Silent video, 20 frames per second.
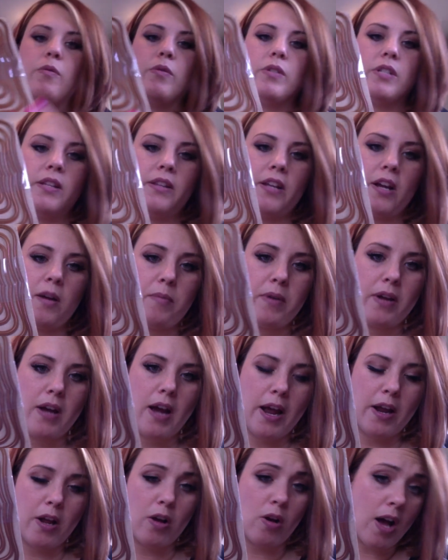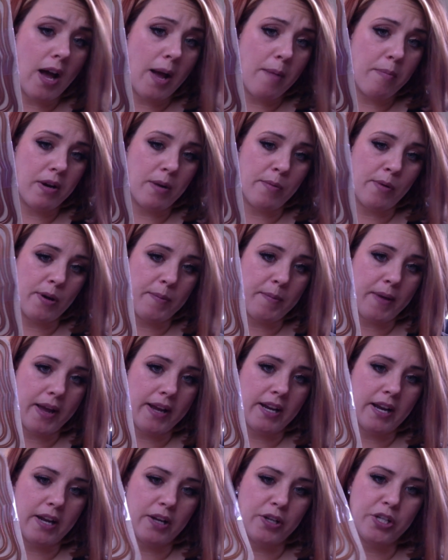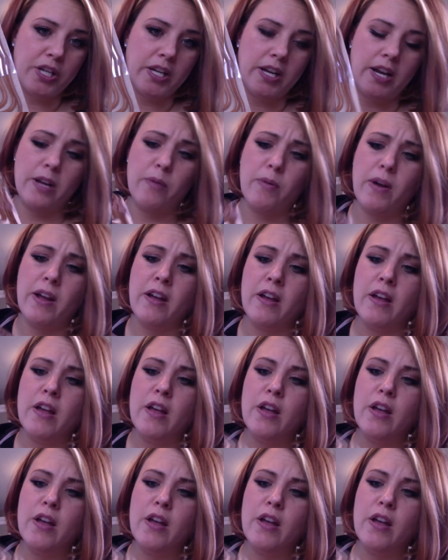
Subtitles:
was in there, but I put them on a magnetic sheet anyway.